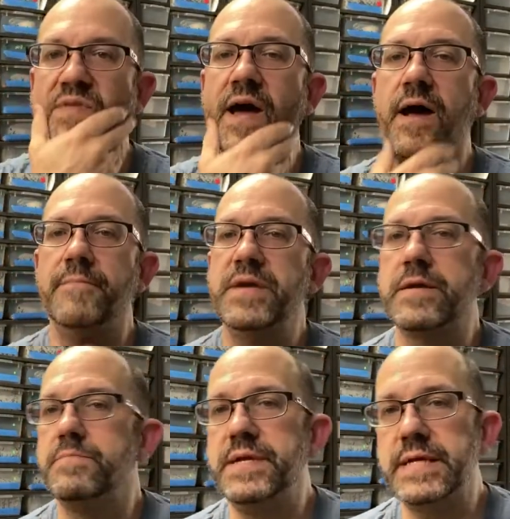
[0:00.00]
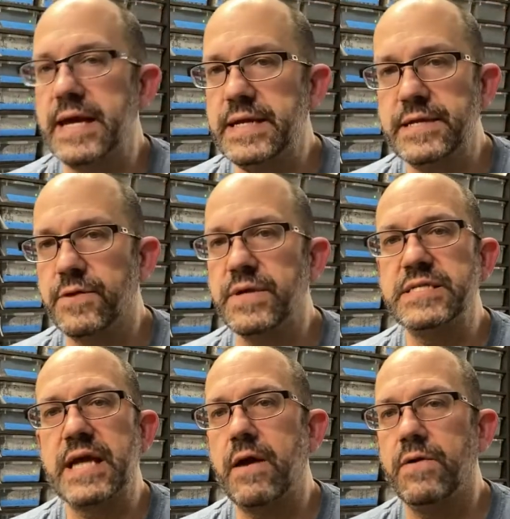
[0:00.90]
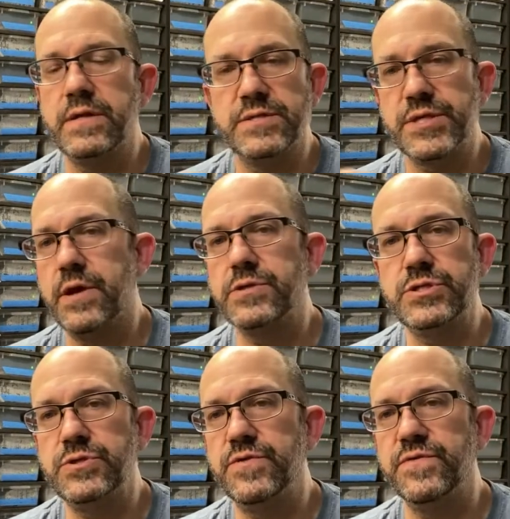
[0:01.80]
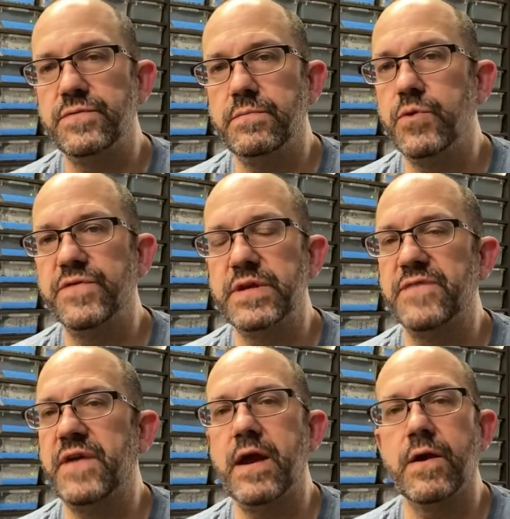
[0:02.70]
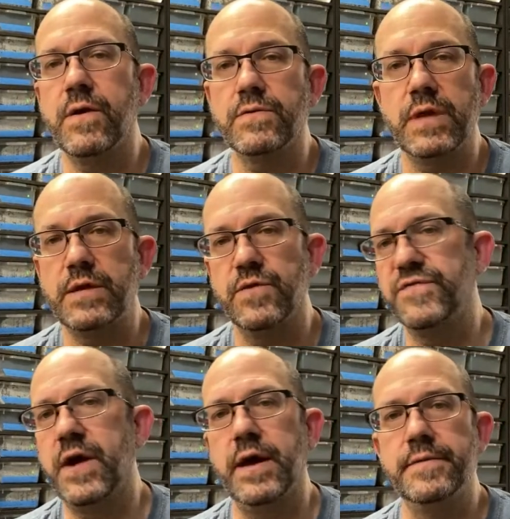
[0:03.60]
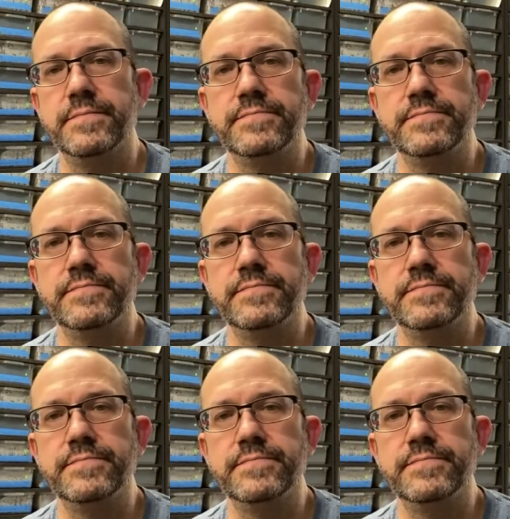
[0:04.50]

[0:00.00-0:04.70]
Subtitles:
It could be 90 degrees out, and as long as you move enough air, like, you're fine.